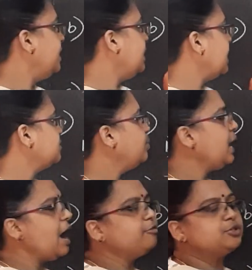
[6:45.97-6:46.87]
Yes, we
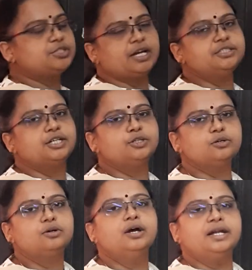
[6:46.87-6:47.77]
have to change
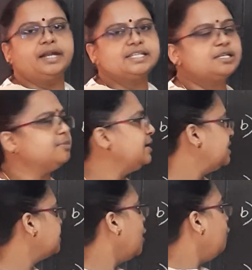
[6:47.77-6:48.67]
into
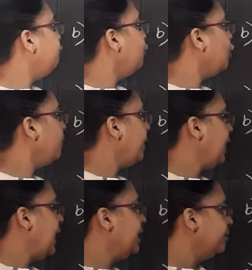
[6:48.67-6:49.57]
decimals. 4
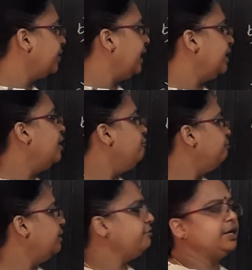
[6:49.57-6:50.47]
by 100.
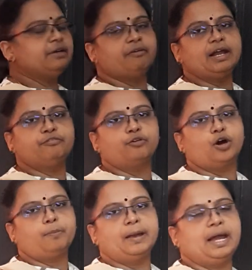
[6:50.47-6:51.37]
When we divide
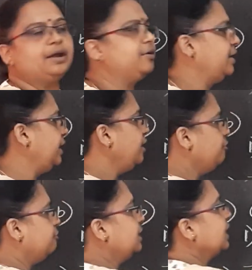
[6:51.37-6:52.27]
4 by 100, we'll